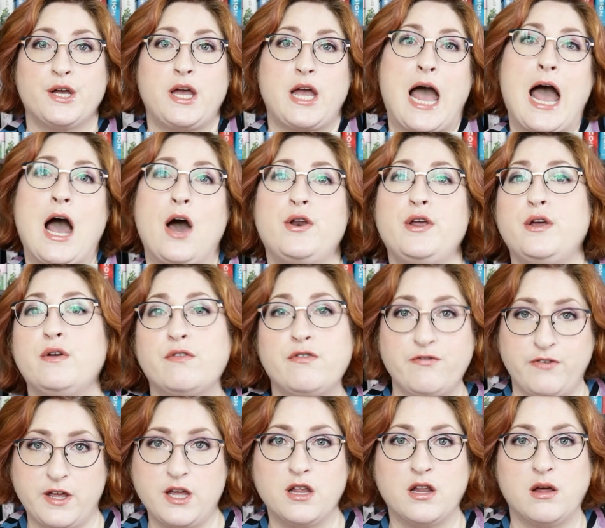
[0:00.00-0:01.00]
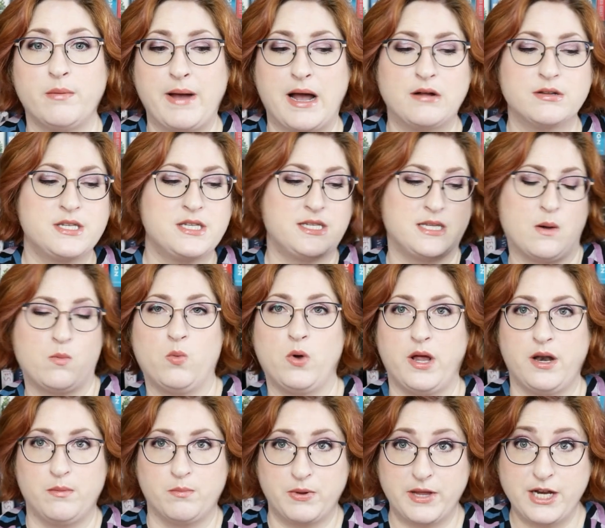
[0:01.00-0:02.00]
how do you feel about
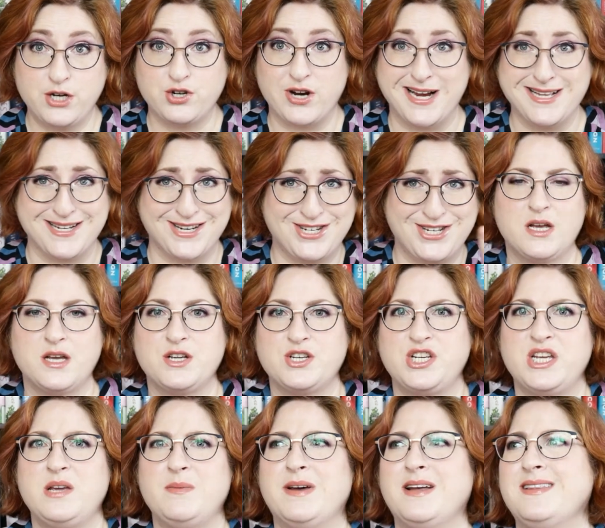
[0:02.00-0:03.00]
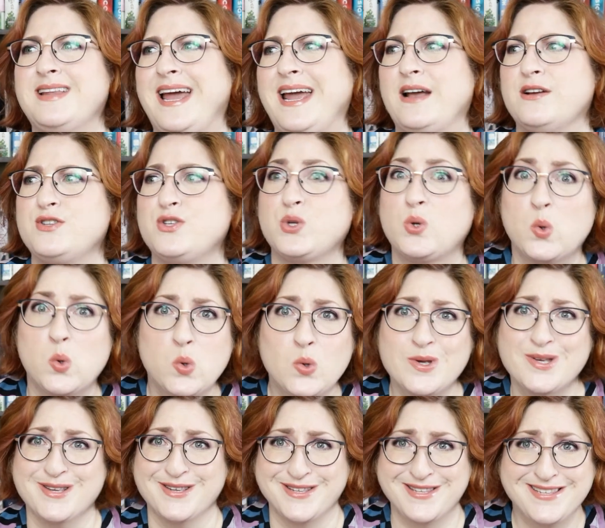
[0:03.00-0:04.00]
someone plagiarizing? She emailed like
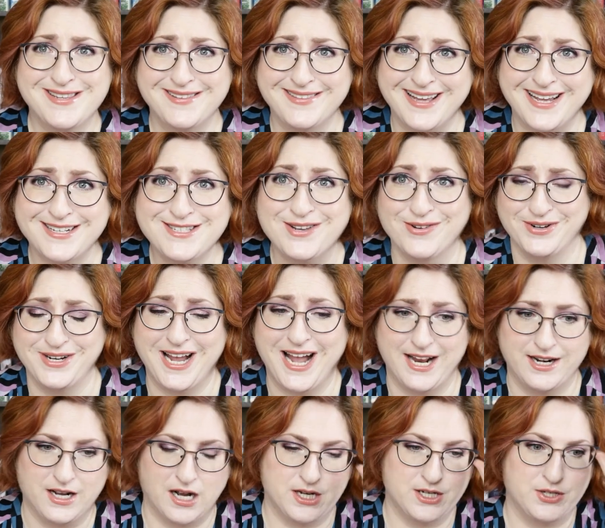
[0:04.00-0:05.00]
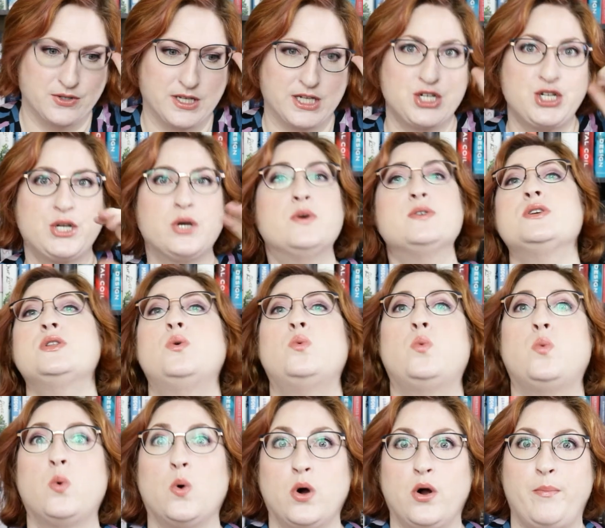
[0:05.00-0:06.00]
schools that Sonya had gone to. Like she goes on the
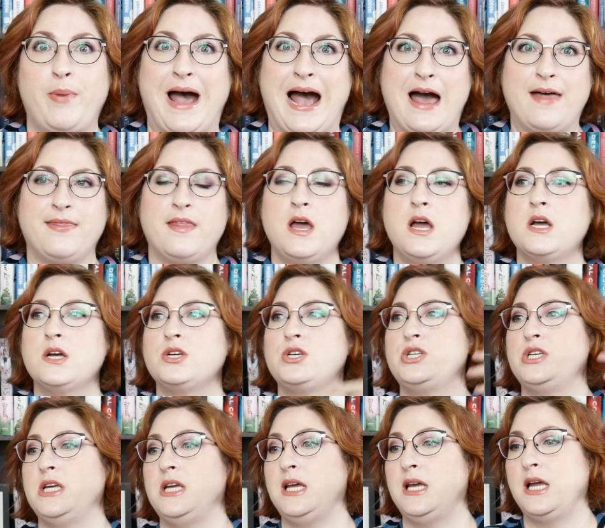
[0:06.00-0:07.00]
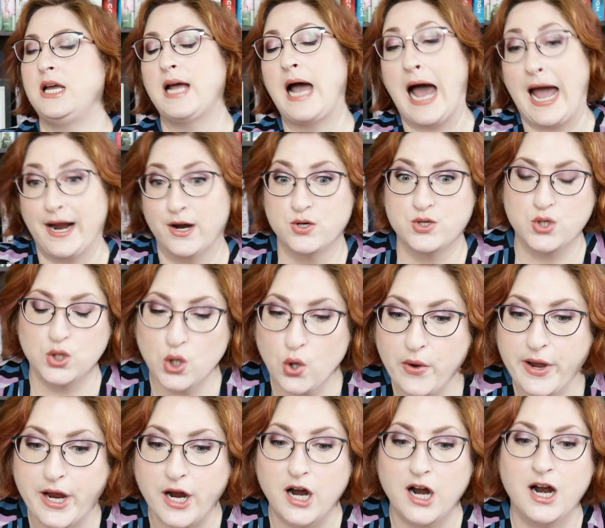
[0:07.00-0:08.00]
warpath. She hires a
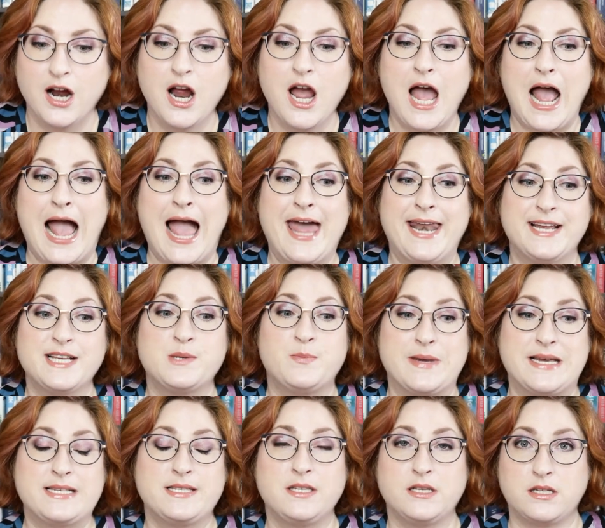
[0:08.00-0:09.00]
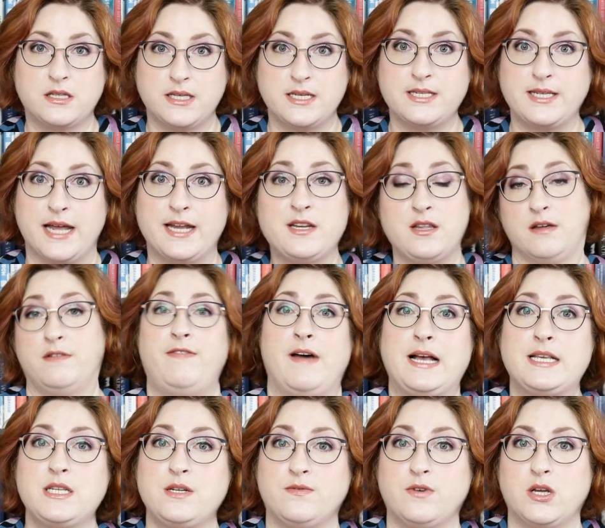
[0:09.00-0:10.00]
lawyer and is basically saying to the
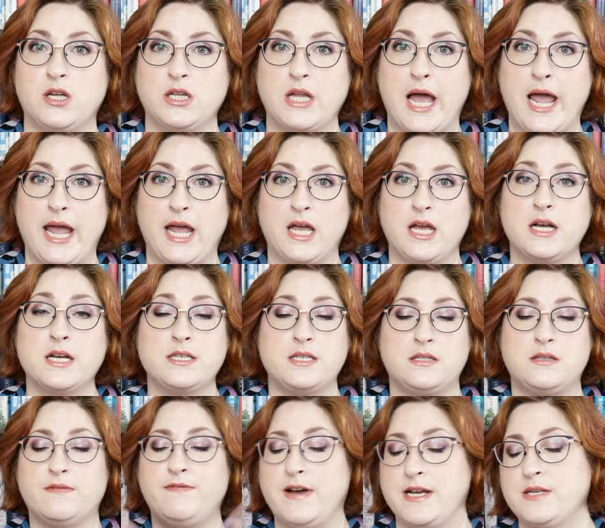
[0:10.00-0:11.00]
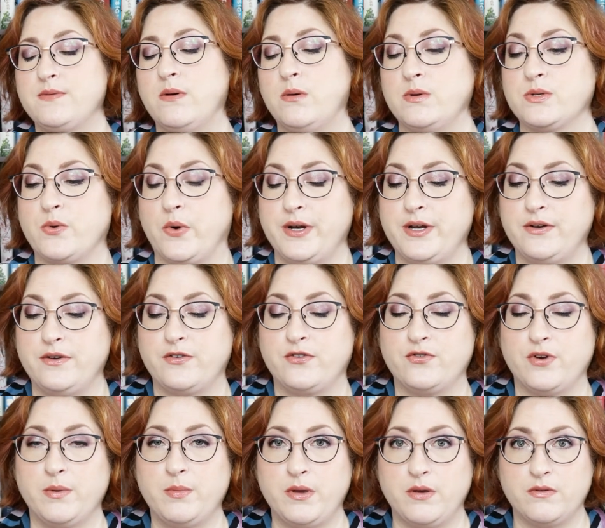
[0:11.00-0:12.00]
festival, like, because the festival was going to
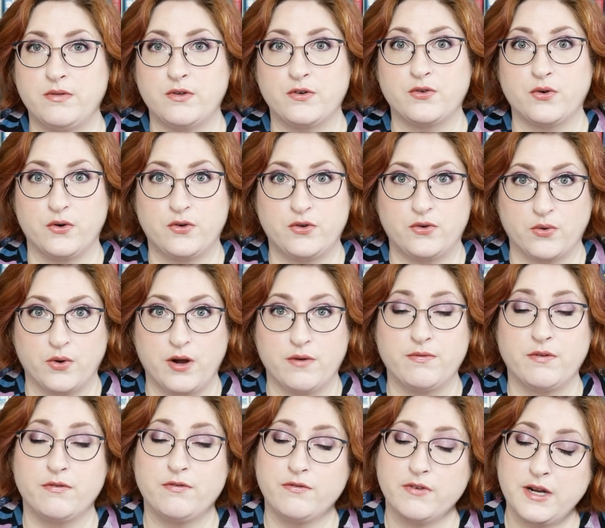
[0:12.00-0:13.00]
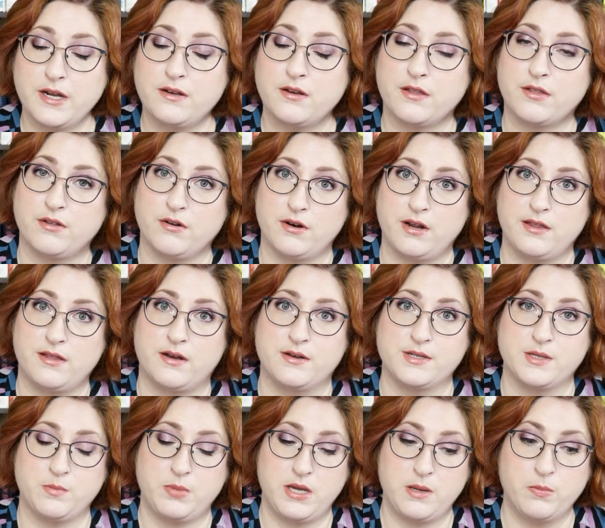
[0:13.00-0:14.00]
distribute the short story for free to
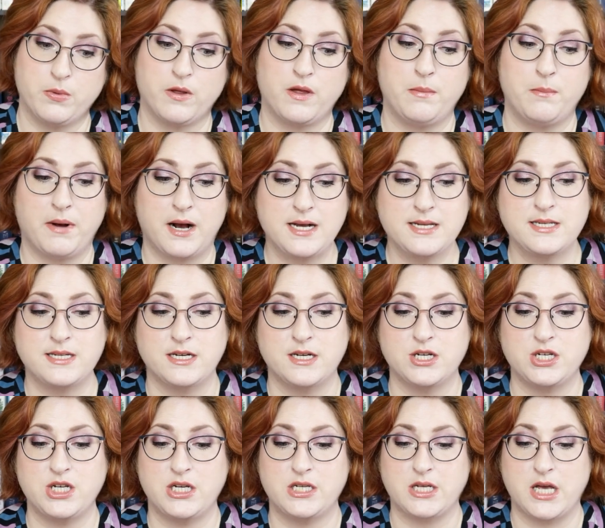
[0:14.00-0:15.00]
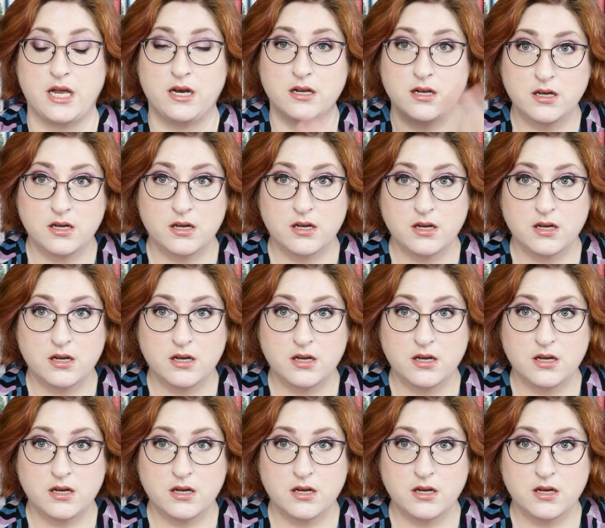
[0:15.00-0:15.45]
30,000 people in Boston. And she said,